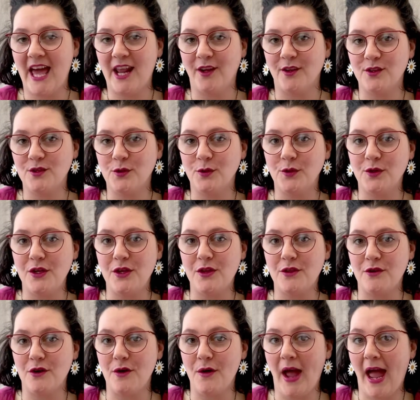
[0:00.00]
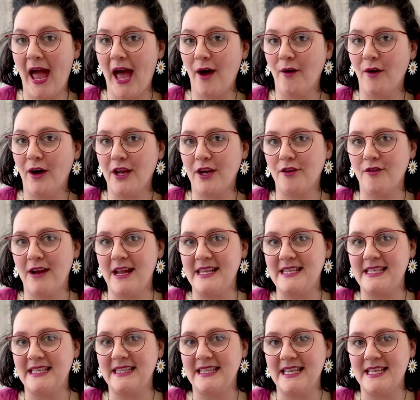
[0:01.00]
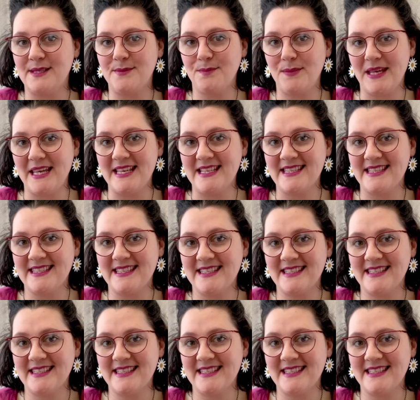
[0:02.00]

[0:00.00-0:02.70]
and I'll talk you through how I created this piece.